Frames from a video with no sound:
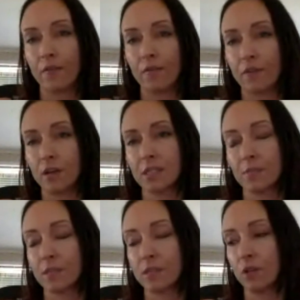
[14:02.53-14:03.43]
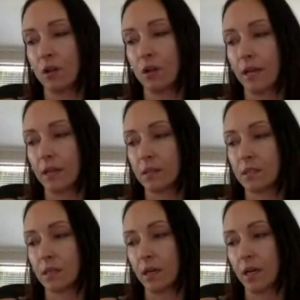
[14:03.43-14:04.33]
have customers or
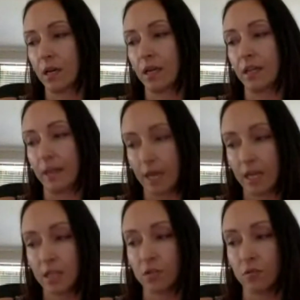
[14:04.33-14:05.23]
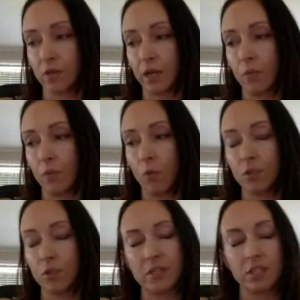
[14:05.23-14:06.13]
clients in that category, what
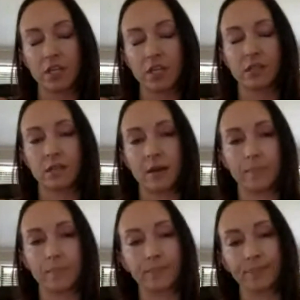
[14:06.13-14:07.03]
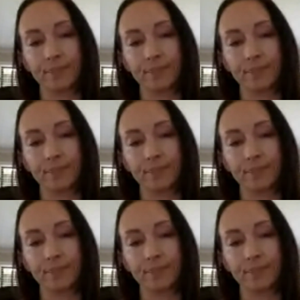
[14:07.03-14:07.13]
would you suggest to them?